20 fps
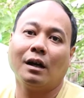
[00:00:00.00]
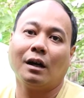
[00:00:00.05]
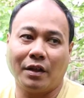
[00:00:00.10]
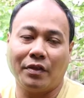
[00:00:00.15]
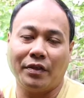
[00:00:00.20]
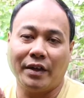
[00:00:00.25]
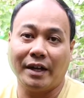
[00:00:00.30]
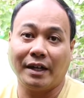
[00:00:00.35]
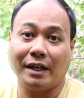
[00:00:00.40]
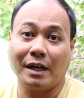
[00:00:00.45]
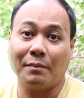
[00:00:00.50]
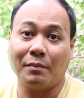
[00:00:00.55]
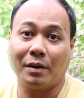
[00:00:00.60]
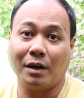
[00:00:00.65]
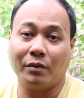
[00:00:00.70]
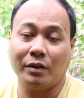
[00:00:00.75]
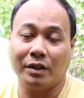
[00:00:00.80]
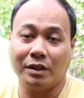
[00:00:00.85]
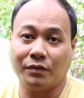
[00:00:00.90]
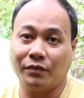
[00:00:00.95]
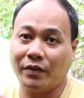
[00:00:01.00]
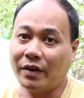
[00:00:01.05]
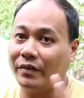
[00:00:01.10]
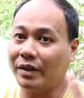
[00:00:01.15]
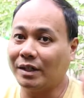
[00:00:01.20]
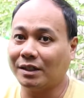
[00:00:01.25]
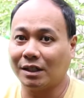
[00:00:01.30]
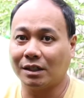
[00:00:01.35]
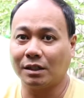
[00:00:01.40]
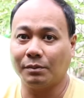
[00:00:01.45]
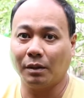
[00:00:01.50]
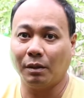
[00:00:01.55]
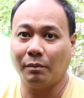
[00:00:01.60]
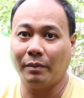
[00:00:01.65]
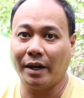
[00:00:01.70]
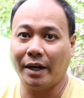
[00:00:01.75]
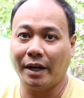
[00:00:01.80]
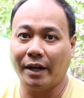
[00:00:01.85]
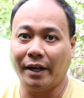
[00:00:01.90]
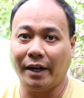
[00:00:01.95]
That campground is very accessible
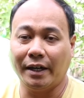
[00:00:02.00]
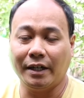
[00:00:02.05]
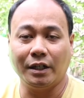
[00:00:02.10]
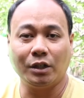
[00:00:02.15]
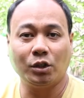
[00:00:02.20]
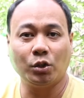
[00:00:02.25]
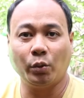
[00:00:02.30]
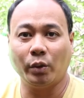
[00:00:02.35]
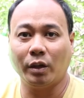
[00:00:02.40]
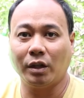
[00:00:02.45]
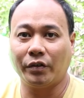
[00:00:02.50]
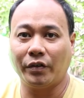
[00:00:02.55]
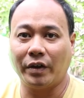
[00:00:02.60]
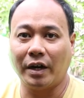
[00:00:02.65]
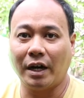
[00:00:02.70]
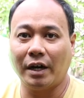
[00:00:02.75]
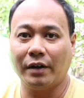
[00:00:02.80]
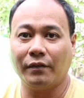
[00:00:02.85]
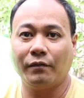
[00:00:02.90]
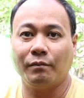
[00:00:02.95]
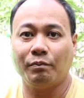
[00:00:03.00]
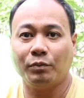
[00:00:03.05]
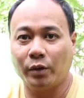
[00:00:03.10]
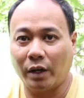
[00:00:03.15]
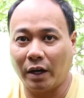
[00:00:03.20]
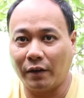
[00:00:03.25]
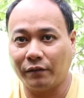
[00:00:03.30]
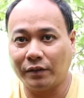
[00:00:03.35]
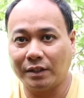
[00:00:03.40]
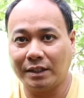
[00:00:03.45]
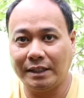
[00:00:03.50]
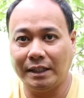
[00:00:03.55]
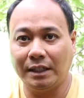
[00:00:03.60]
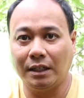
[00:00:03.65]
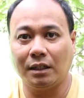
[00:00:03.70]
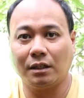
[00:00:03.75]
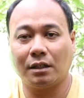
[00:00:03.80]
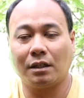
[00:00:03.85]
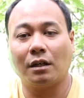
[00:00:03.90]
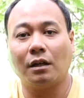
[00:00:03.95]
by any two-wheel drive. You have
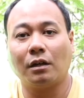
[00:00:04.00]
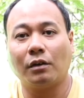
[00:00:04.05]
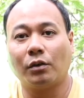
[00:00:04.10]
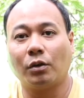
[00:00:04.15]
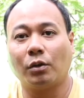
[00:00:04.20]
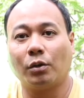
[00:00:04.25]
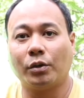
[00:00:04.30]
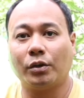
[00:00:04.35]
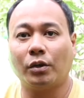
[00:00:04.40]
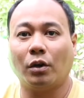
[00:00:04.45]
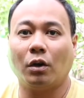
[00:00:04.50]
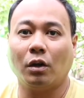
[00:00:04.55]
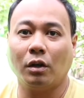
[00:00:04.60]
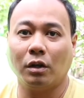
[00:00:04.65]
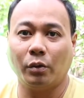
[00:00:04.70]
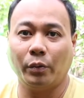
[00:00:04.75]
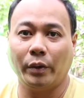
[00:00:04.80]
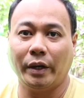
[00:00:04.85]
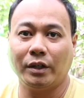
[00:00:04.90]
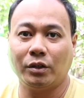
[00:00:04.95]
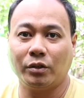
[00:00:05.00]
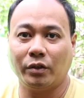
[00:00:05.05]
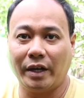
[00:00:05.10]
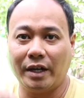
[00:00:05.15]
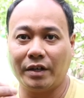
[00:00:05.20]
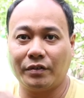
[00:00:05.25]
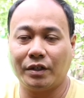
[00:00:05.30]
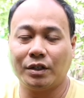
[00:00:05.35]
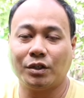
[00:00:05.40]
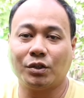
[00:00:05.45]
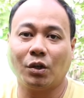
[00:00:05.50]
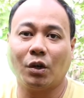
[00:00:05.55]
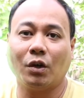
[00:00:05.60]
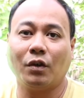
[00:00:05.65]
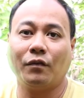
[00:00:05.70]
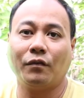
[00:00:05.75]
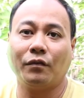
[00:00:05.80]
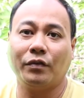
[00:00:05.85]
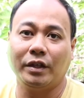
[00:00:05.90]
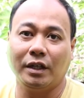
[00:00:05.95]
sealed road all the way to the entrance
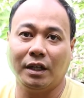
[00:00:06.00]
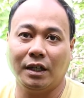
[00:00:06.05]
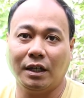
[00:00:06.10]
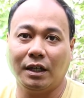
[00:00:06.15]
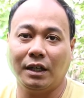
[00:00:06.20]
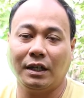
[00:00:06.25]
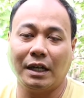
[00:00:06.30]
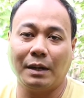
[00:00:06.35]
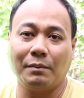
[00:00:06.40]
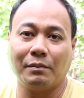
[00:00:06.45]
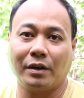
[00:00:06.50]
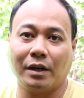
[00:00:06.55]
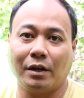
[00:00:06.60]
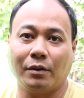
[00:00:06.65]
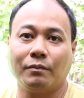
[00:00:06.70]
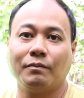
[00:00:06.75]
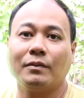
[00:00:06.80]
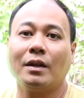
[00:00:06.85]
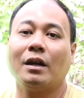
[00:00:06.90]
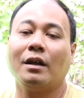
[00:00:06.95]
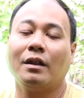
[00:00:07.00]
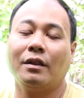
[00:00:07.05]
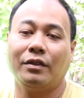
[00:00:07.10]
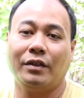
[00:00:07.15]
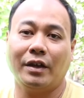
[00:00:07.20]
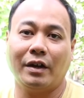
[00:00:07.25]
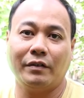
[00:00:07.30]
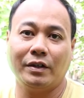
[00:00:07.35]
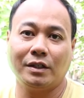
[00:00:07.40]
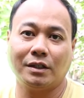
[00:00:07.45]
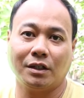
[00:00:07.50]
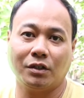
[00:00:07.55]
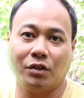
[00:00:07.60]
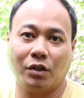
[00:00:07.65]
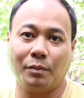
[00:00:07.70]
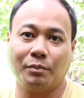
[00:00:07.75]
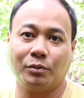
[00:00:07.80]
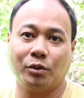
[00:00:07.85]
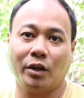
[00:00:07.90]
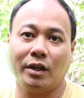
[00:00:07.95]
of the campground. There is a
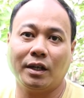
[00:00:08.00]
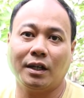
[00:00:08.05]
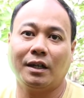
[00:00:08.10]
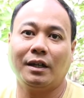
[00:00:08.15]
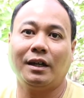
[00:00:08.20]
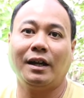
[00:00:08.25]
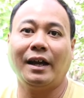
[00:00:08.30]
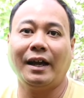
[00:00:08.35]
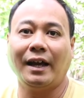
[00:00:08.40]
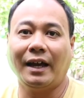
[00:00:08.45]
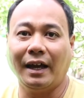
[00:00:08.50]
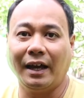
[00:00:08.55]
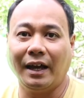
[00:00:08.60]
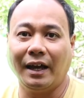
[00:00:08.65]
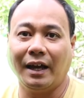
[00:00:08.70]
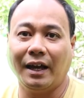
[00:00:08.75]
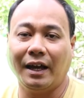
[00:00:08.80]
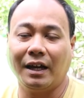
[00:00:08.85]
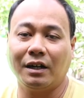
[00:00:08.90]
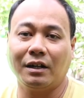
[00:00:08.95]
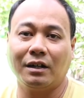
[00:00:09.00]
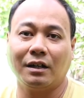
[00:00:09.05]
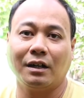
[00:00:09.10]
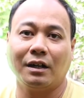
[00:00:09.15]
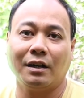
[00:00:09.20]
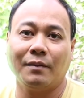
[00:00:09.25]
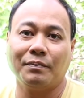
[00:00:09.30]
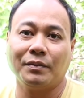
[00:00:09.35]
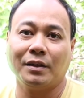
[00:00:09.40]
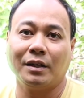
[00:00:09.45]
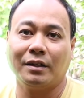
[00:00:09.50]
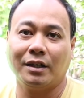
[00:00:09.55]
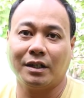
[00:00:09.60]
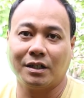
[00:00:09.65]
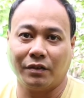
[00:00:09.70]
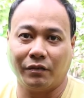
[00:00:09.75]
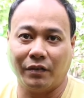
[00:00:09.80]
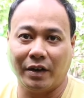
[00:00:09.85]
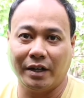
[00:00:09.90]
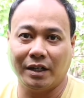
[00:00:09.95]
drop toilet and
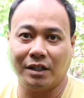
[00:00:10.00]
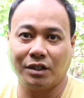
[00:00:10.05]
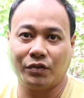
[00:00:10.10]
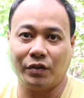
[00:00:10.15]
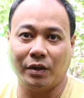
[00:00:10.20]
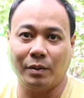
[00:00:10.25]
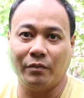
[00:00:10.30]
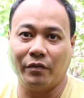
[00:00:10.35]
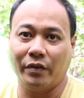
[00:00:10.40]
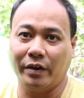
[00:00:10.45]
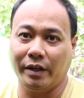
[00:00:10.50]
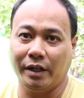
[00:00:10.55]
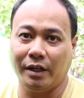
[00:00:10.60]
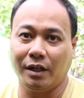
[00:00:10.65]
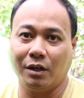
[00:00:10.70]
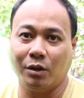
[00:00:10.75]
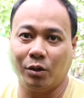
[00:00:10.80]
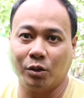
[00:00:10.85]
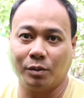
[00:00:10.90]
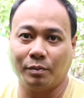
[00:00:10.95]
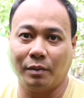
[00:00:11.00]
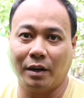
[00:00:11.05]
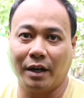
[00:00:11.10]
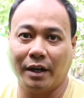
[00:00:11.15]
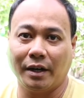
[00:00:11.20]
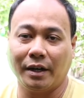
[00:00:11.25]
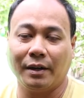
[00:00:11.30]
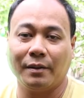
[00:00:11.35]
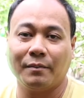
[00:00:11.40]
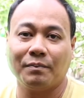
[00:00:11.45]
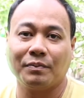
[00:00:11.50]
there's a running stream very close by.